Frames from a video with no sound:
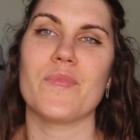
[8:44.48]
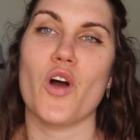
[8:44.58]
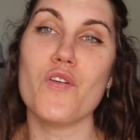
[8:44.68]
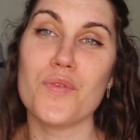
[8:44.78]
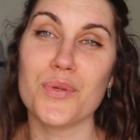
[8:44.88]

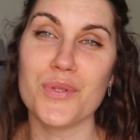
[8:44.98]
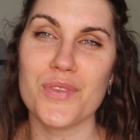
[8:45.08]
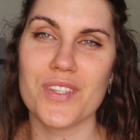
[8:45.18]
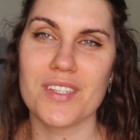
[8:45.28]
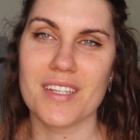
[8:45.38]

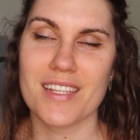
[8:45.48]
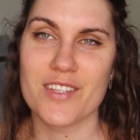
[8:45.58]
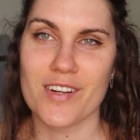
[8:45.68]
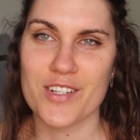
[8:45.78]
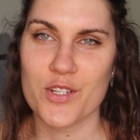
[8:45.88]
Overall, the
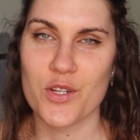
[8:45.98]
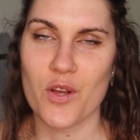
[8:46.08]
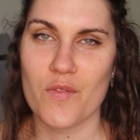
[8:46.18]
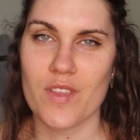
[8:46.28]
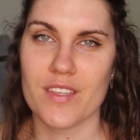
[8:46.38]
construction
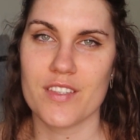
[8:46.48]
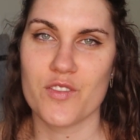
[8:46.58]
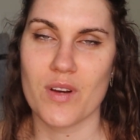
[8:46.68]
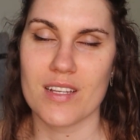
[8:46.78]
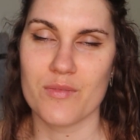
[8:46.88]
of this
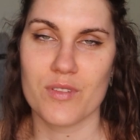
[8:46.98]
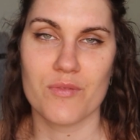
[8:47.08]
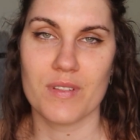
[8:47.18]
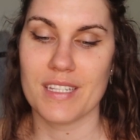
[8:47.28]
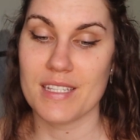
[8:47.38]
dress was
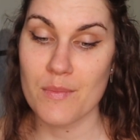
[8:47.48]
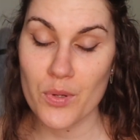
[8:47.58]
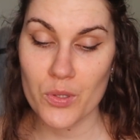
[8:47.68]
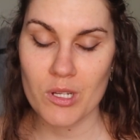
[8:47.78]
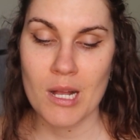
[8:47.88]
really
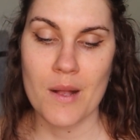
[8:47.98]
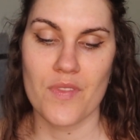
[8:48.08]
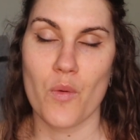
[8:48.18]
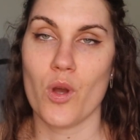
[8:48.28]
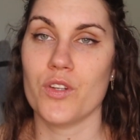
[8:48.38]
simple.
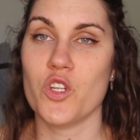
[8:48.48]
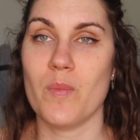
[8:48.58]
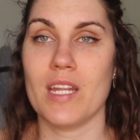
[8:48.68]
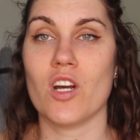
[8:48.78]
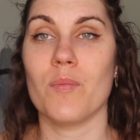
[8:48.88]
There weren't too
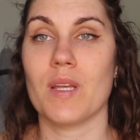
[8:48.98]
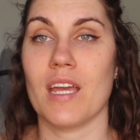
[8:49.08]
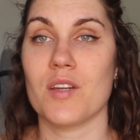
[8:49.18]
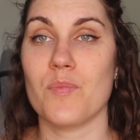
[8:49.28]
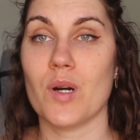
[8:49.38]
many
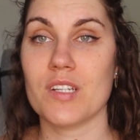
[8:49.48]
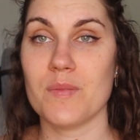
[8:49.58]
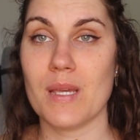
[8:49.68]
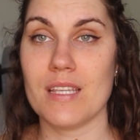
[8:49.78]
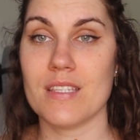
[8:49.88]
complicated bodice
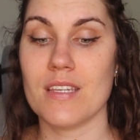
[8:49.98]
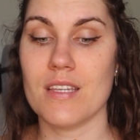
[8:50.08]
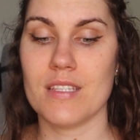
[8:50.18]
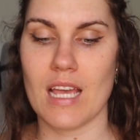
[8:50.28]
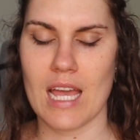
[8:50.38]

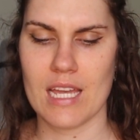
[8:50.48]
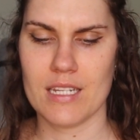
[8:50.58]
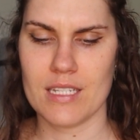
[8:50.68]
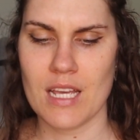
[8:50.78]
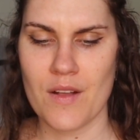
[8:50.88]
pieces,
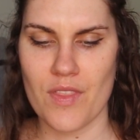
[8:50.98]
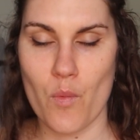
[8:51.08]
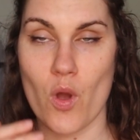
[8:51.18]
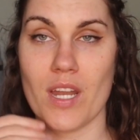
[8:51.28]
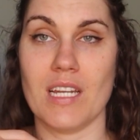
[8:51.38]
and there
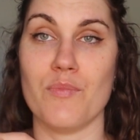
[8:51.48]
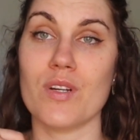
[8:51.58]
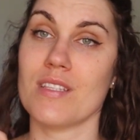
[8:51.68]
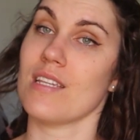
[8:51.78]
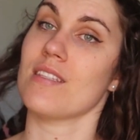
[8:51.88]
weren't any
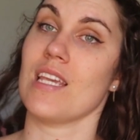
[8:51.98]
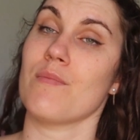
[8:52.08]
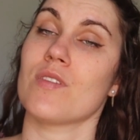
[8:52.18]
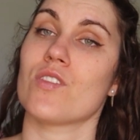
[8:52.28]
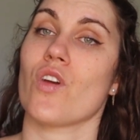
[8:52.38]
princess
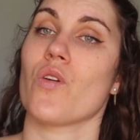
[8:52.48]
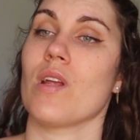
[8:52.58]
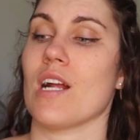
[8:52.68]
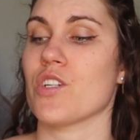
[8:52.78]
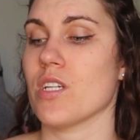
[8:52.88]
seams, so it
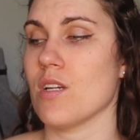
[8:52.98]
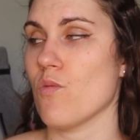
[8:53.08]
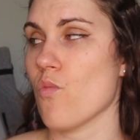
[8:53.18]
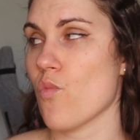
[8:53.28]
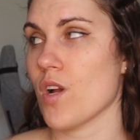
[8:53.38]

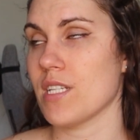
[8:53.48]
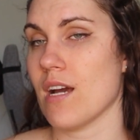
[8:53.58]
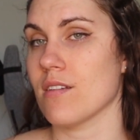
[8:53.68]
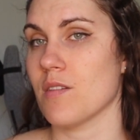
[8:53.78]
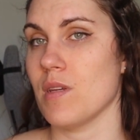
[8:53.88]
actually worked
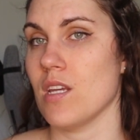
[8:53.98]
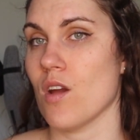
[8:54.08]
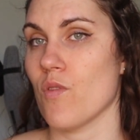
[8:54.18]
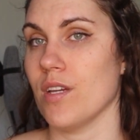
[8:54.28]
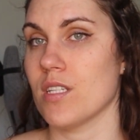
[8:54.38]
out to be a
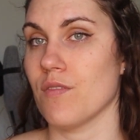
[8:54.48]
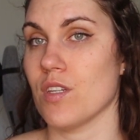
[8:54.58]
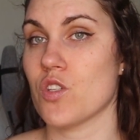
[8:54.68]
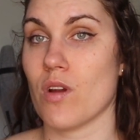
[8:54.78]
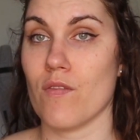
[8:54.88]
relatively
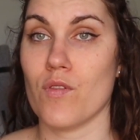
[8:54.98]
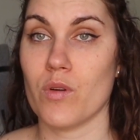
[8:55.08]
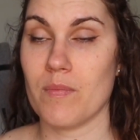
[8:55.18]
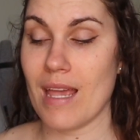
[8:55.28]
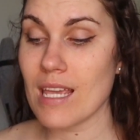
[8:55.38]

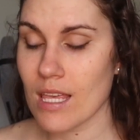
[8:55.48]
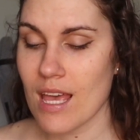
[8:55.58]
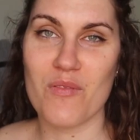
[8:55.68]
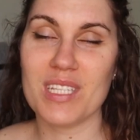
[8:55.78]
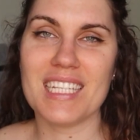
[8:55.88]
straightforward make.
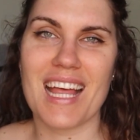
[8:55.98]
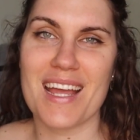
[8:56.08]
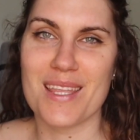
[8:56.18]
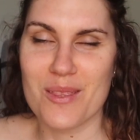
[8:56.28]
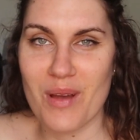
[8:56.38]
I really
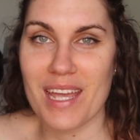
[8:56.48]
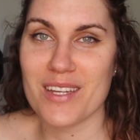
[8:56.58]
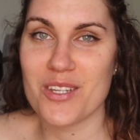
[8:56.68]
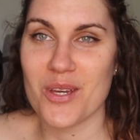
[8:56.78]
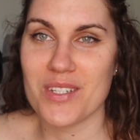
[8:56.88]
like the way
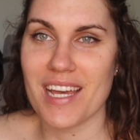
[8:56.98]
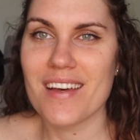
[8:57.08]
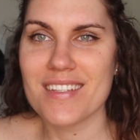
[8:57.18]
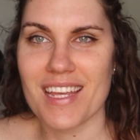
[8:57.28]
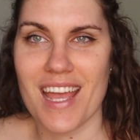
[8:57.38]
it turned
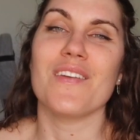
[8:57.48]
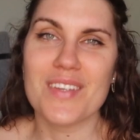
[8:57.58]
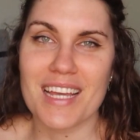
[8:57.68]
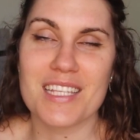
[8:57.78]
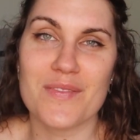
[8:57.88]
out. If you
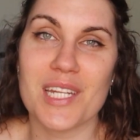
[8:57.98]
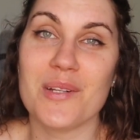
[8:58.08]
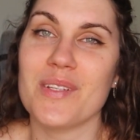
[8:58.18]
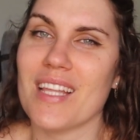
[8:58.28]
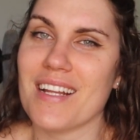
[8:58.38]
like this video
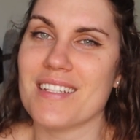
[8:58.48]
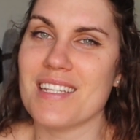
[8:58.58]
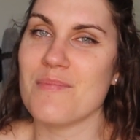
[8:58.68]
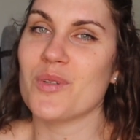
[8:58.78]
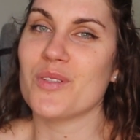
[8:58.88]
and you'd like to
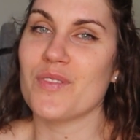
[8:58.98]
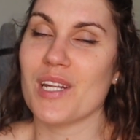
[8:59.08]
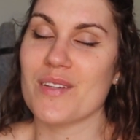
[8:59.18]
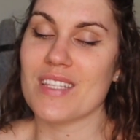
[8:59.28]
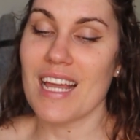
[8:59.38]
see more
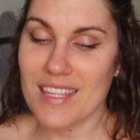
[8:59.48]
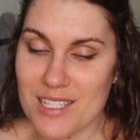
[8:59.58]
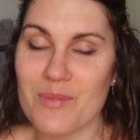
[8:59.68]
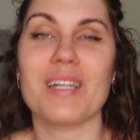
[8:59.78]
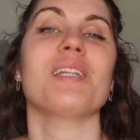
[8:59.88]
videos like
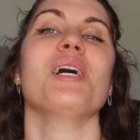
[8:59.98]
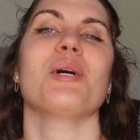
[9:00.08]
this one,